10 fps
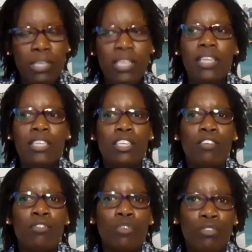Meaning that
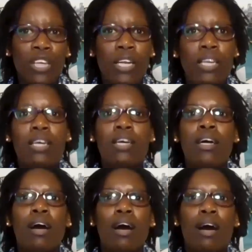if you have done
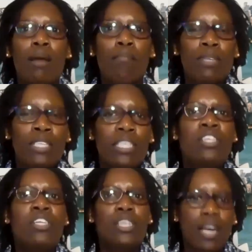a um,
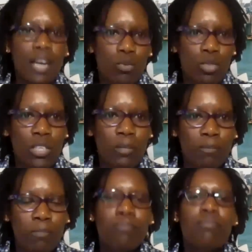degree in accounting